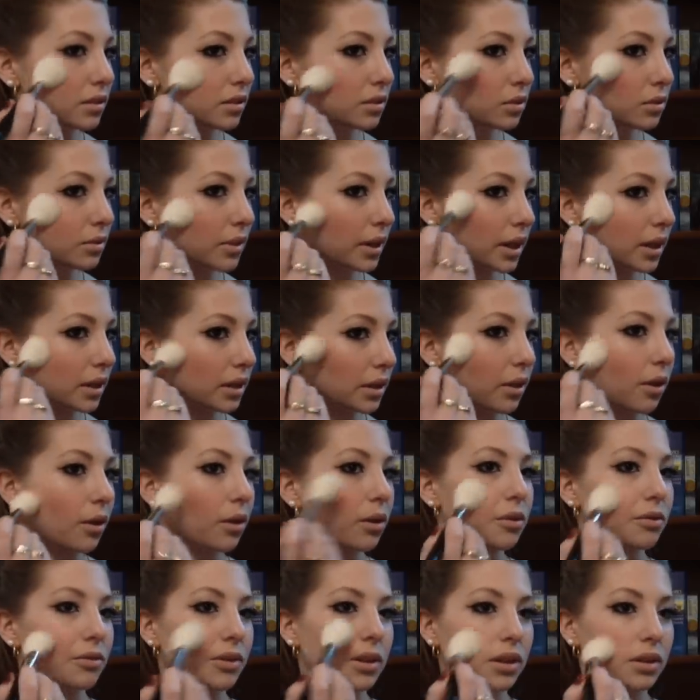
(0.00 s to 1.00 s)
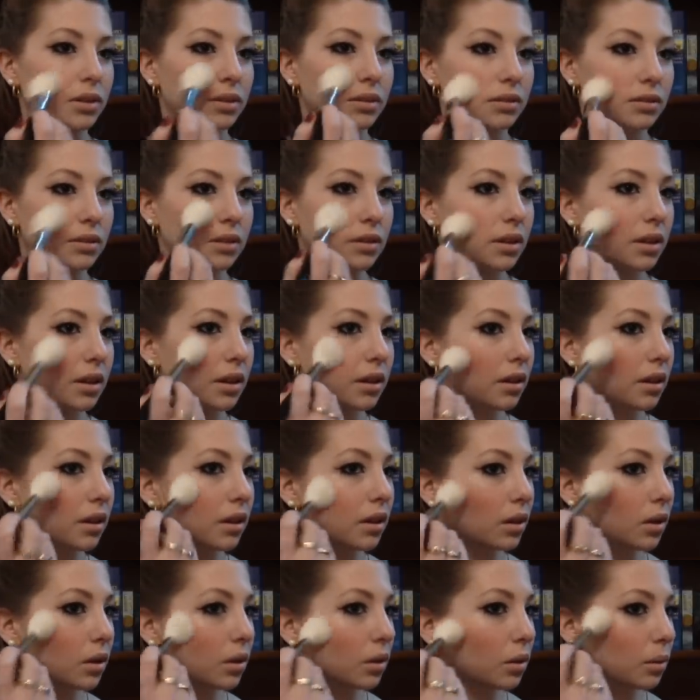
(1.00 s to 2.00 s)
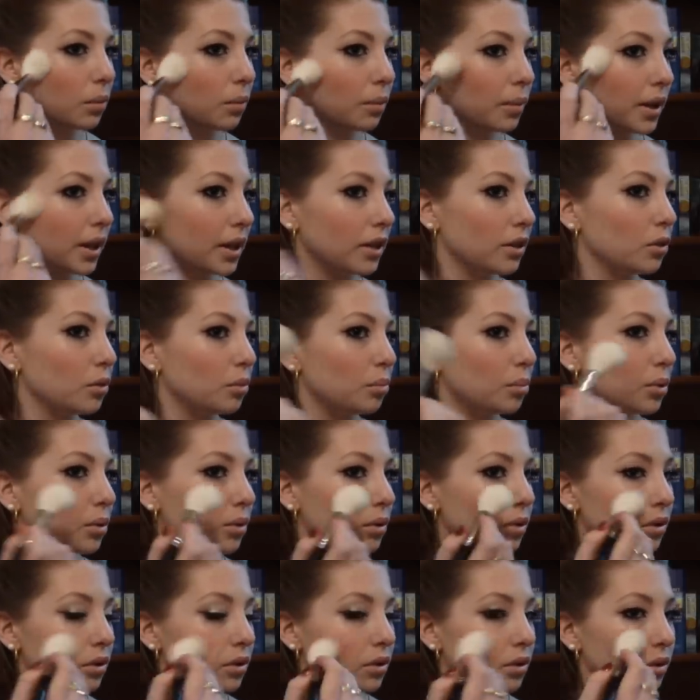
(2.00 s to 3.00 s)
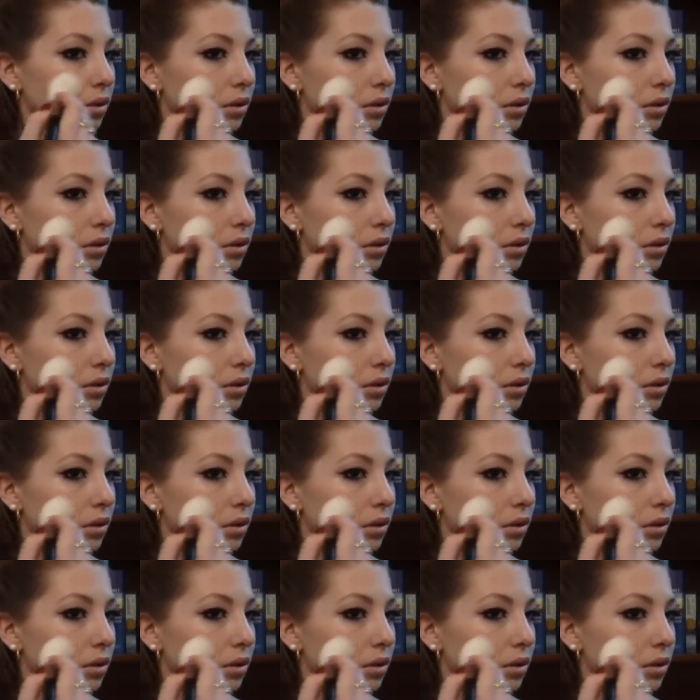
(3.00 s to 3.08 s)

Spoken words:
directly over where you put